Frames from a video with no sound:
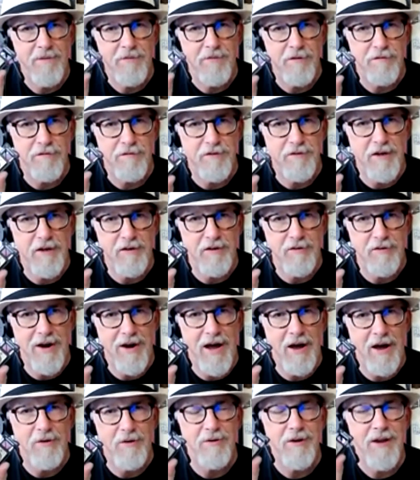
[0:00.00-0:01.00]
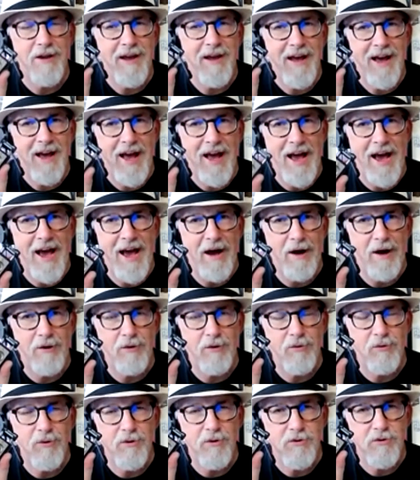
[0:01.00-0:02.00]
to figure out
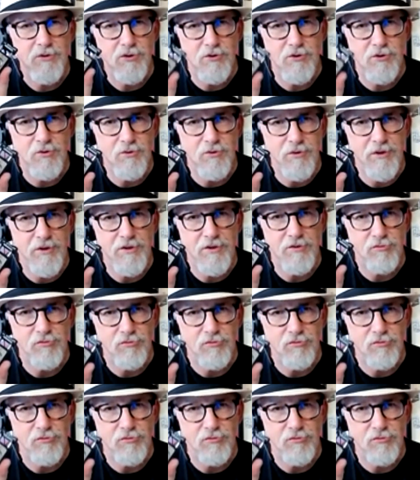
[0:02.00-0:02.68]
how to do this